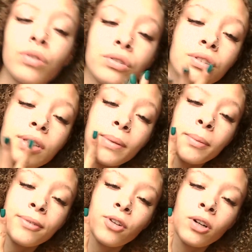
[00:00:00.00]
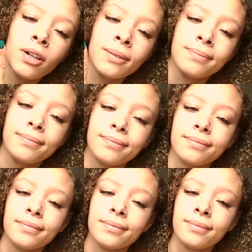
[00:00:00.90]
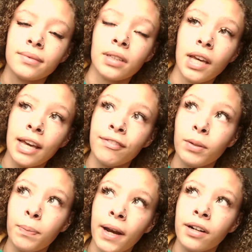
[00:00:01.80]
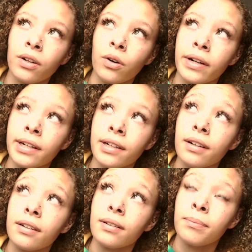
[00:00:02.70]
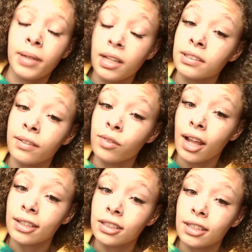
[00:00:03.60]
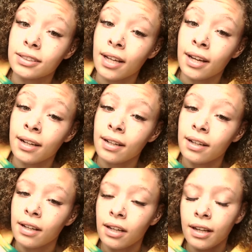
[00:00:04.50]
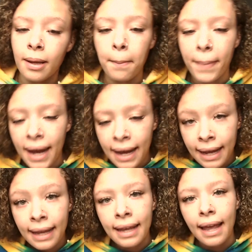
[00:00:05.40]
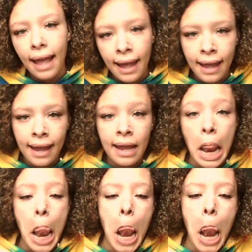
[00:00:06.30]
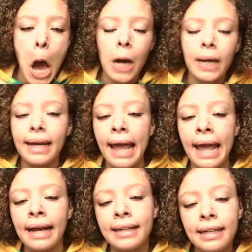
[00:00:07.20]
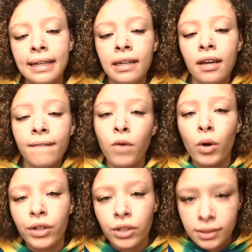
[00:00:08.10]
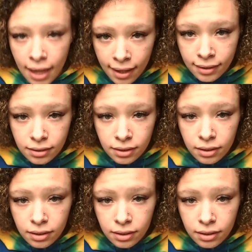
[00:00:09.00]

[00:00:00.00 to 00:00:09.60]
Tip number 4. If you're paranoid because of what I just said, buy a lock and key for your tent.